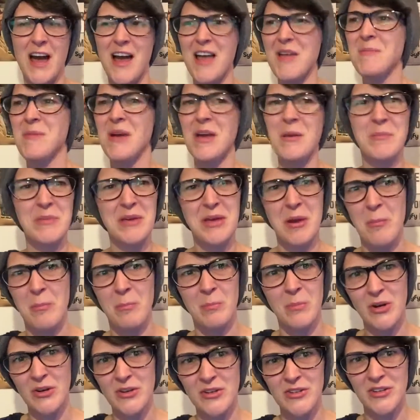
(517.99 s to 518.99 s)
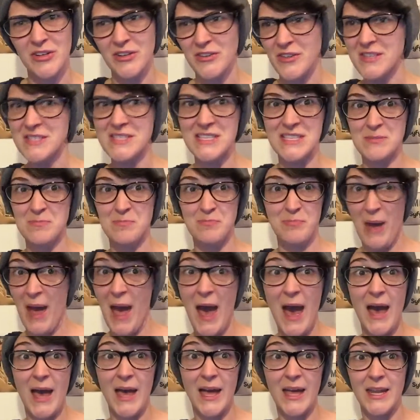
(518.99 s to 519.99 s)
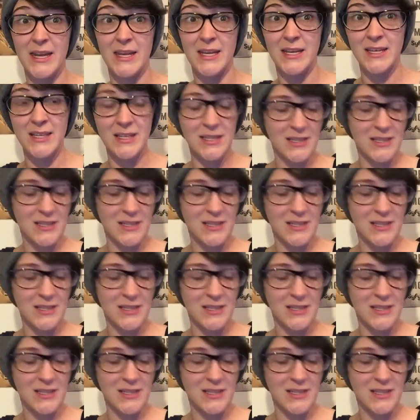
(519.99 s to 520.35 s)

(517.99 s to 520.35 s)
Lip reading: I might be a murderer, this is bad.